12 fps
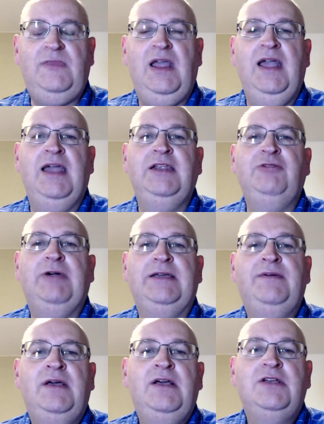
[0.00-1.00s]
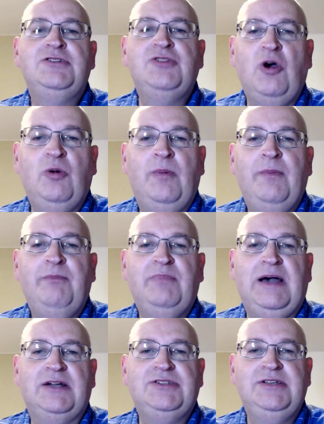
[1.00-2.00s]
Anyway, so
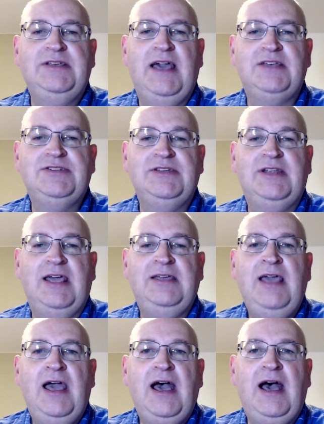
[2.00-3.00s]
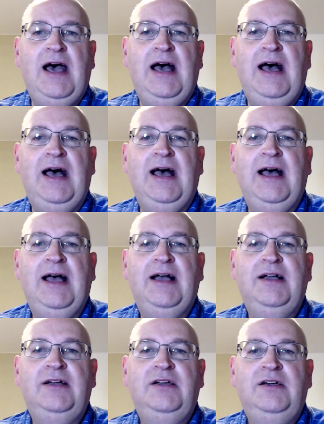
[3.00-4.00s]
back to yesterday.
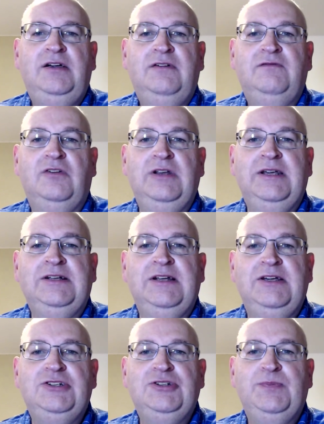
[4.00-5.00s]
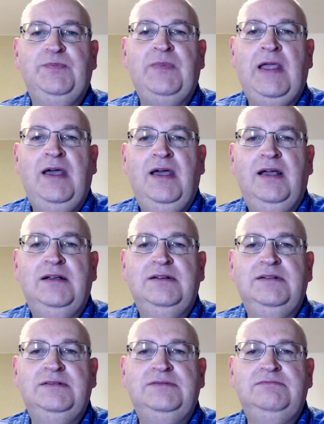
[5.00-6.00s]
Full English.
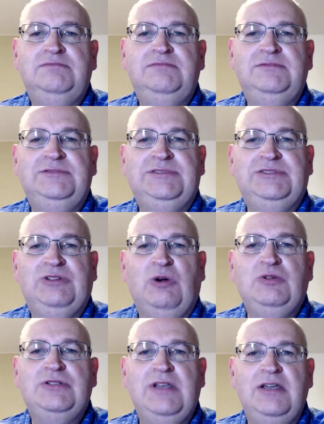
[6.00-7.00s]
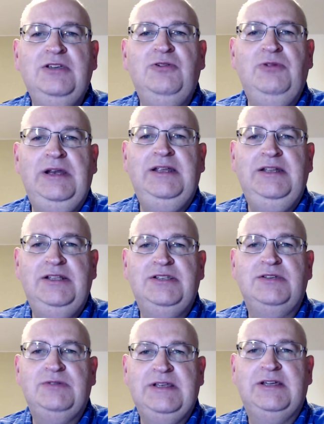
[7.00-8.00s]
The toaster, you really need to
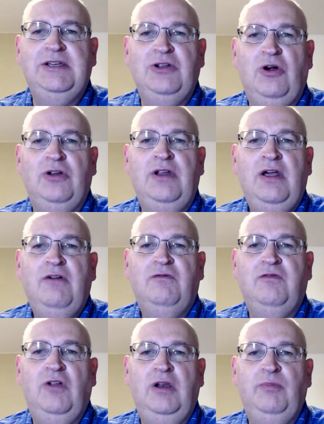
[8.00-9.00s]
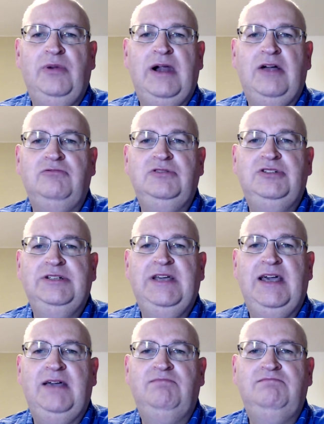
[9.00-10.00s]
stick it on full brown to
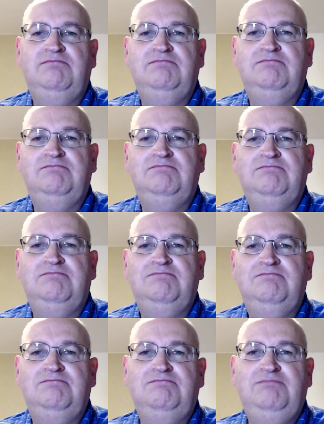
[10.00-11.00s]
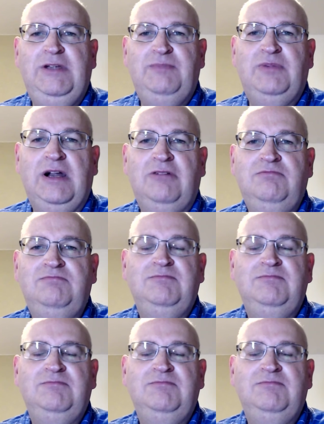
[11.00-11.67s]
get mid-brown.